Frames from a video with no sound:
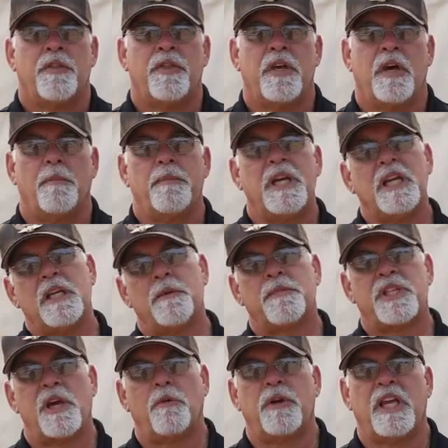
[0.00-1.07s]
The
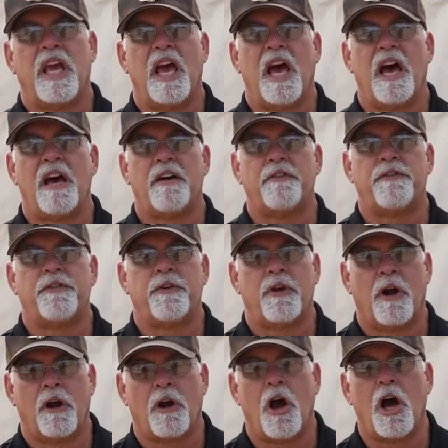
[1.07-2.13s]
mediums that we have
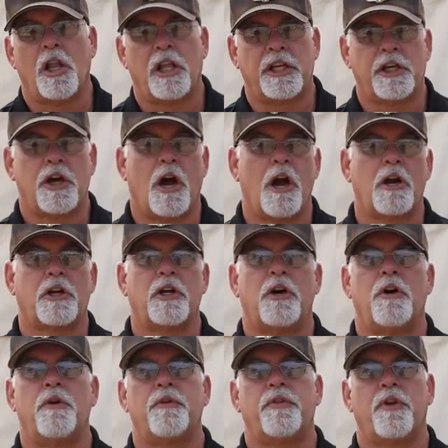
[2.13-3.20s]
are hauling cargo.